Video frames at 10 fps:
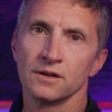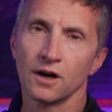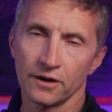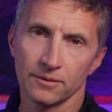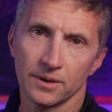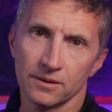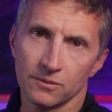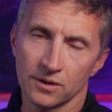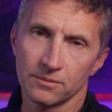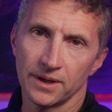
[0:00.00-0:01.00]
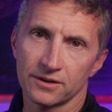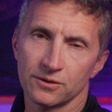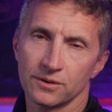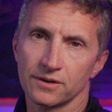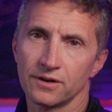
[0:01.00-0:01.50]
Alright everybody, welcome back to
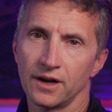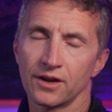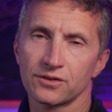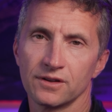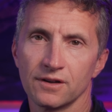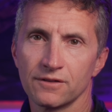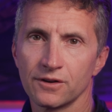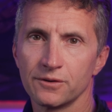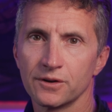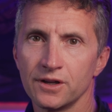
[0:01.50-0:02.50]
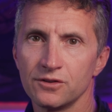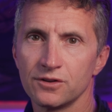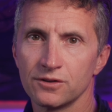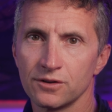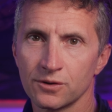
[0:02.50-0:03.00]
another Ask a Dev Unreal Engine
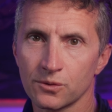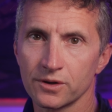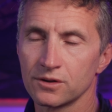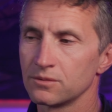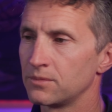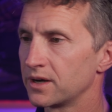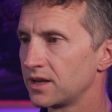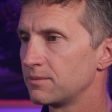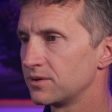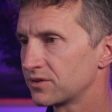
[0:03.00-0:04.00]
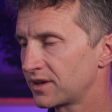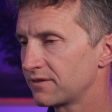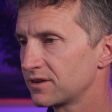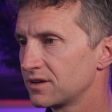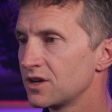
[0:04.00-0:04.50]
tutorial. My name is
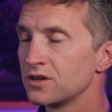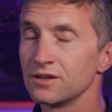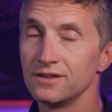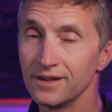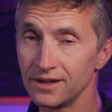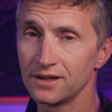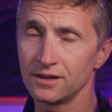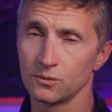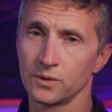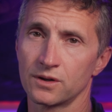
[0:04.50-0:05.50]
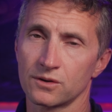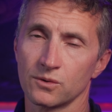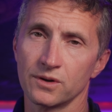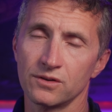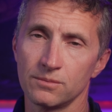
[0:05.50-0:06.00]
Kevin. Today we are
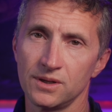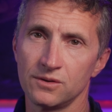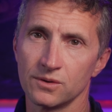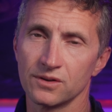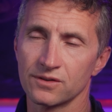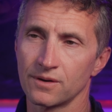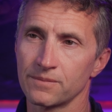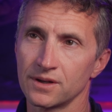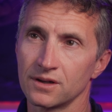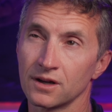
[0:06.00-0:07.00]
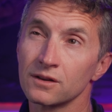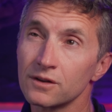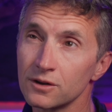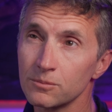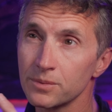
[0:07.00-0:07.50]
going to be doing something a
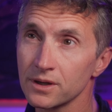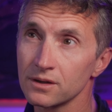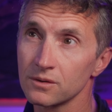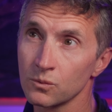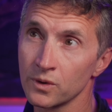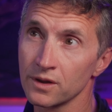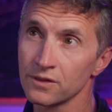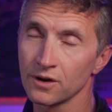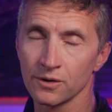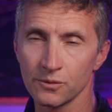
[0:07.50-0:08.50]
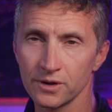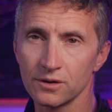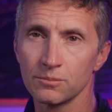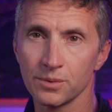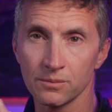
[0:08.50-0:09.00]
little bit with Unreal,
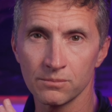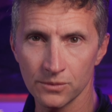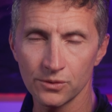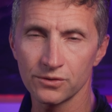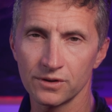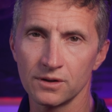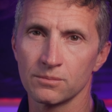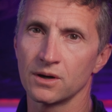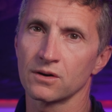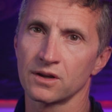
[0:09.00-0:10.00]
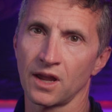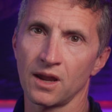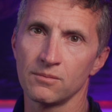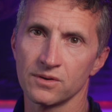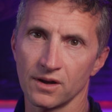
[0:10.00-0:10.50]
but mostly about
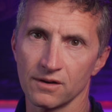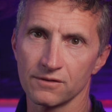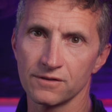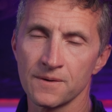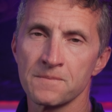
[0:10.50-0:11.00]
game dev